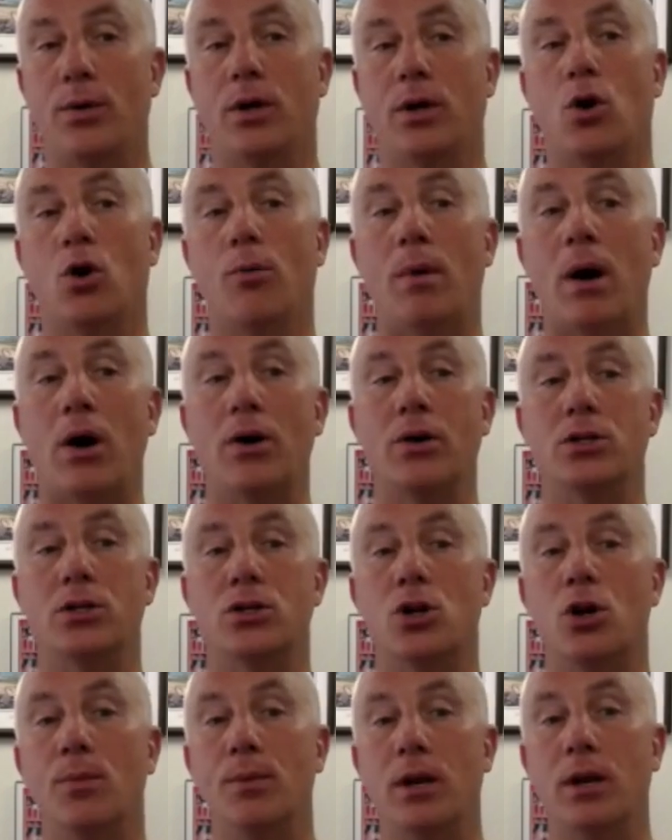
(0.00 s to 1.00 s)
we go about
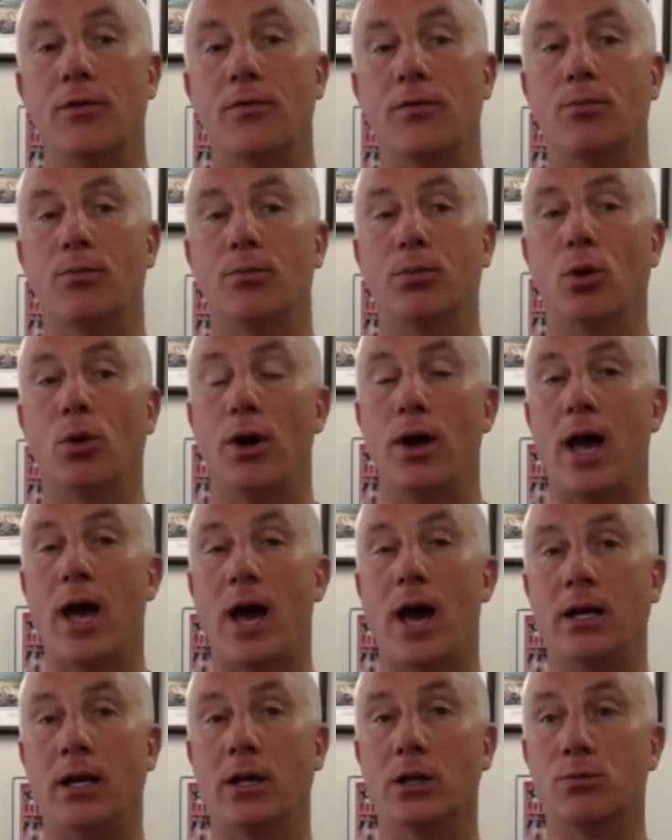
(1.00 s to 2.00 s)
determining if an employee
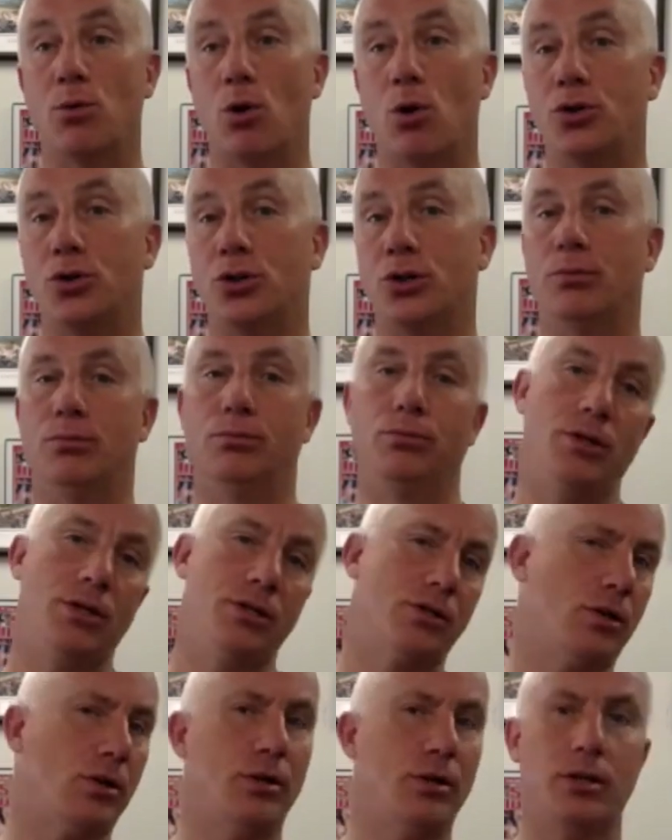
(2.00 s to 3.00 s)
had an exposure.
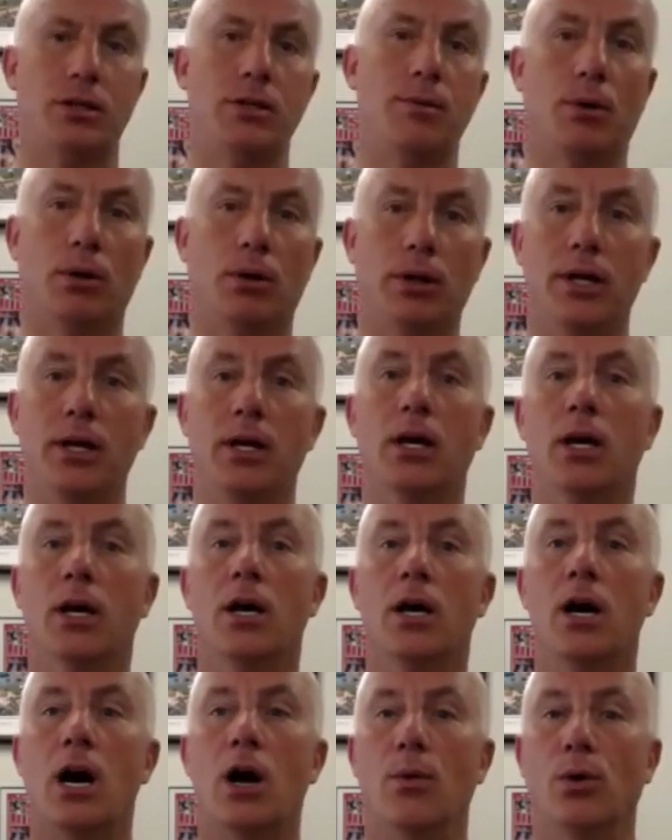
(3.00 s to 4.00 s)
These are the typically
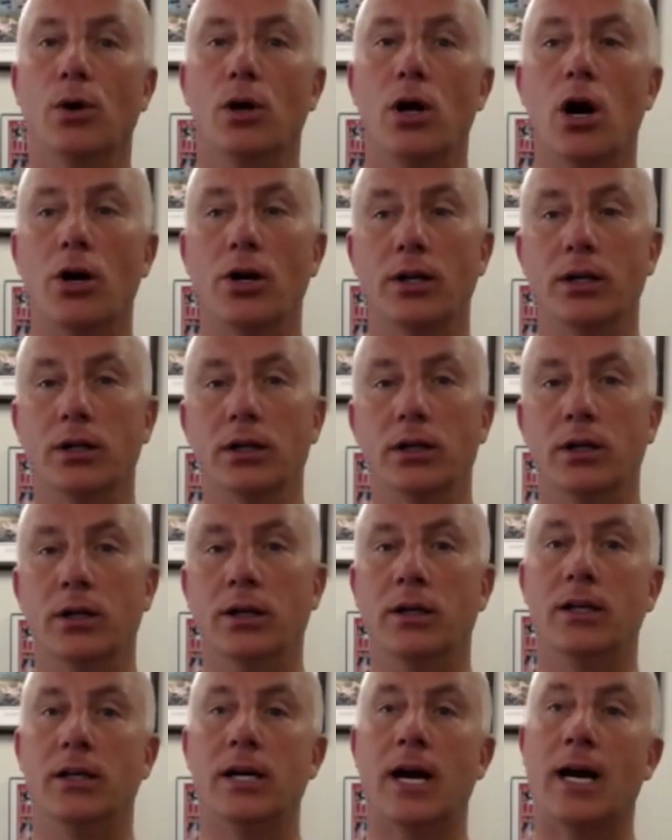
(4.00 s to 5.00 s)
regarded
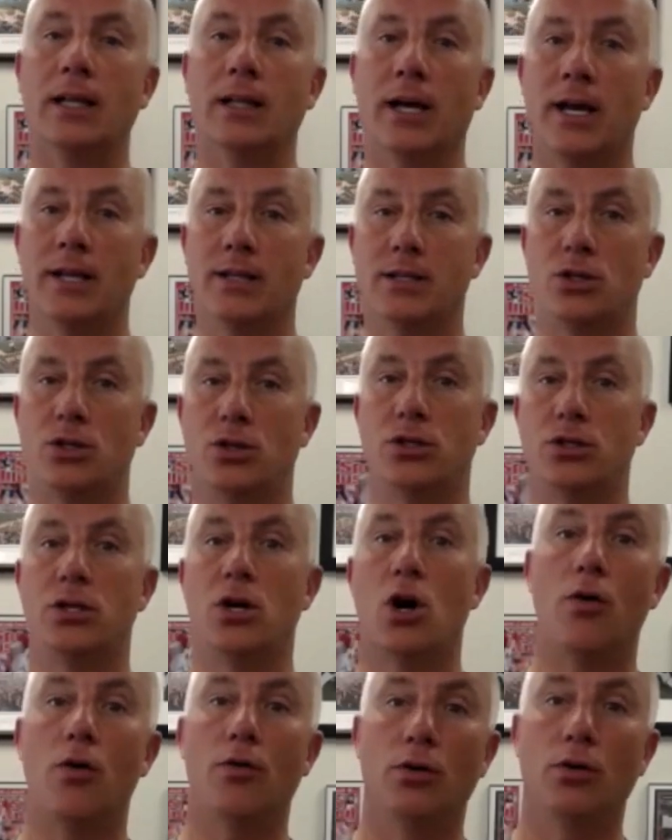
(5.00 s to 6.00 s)
guidelines that you see
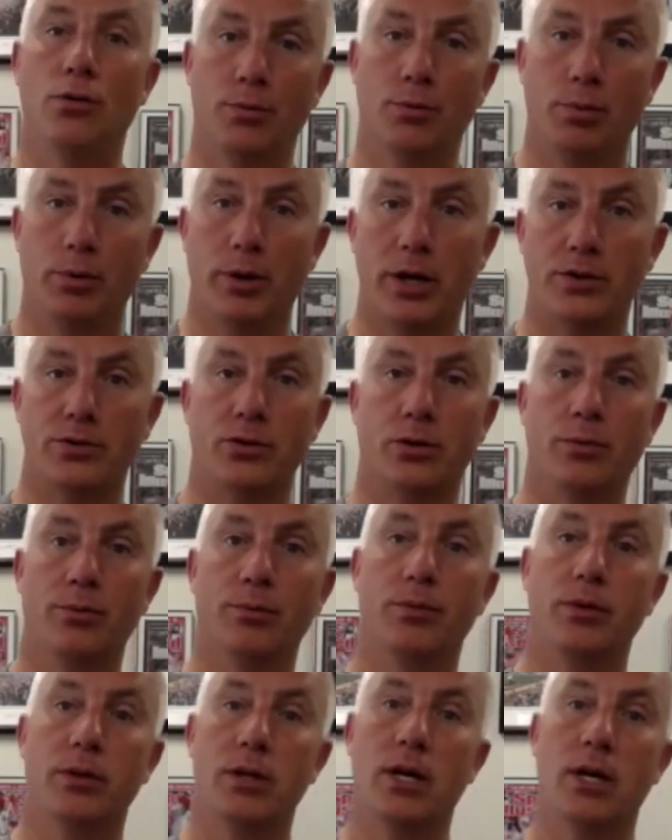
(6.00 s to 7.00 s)
all over the place from
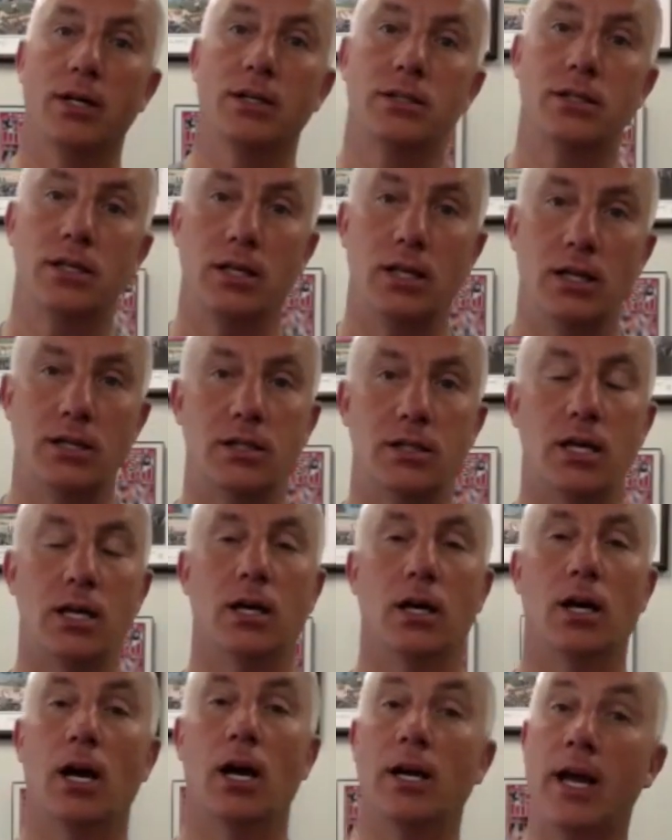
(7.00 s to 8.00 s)
CDC.
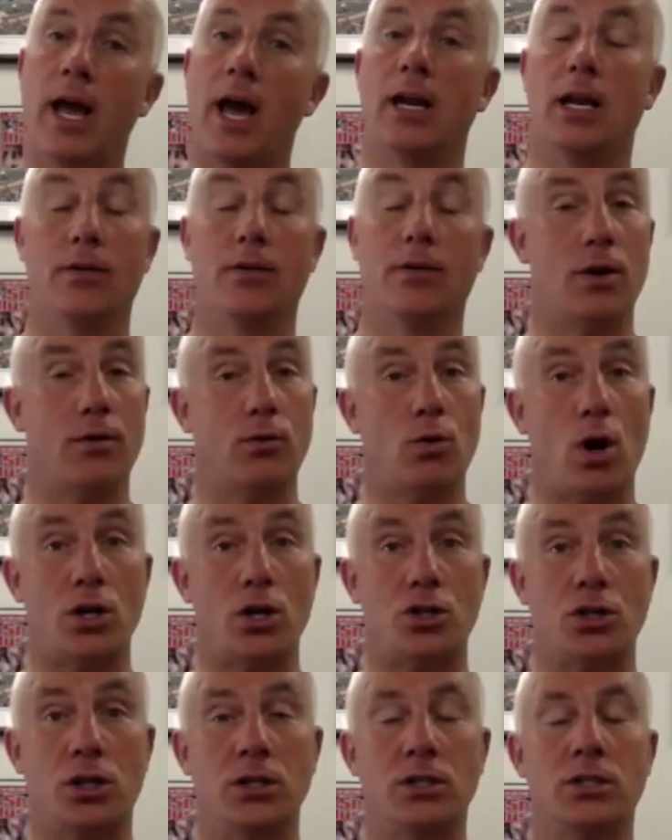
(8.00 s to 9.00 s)
Again, if you have
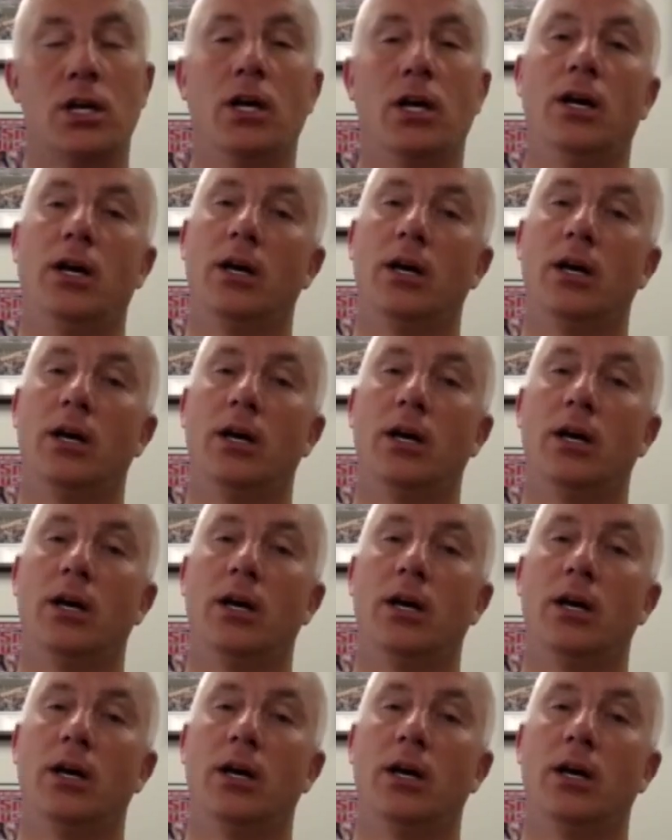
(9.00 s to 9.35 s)
questions,